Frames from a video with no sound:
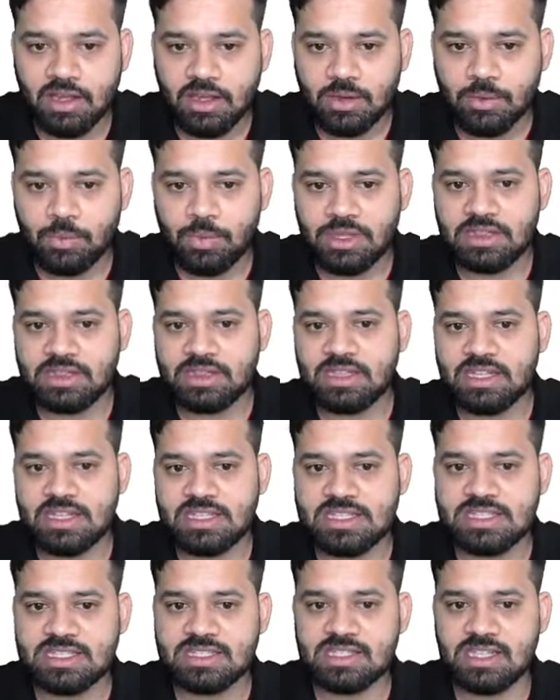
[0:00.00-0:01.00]
With
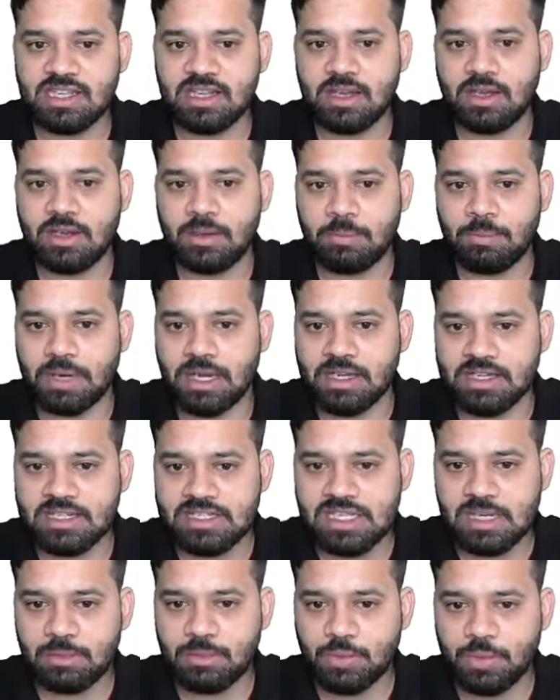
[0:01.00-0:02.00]
this
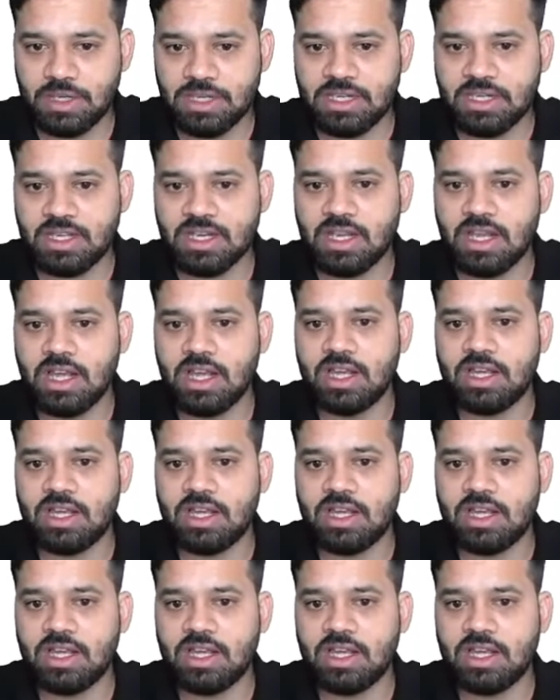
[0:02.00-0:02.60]
partnership, Twitter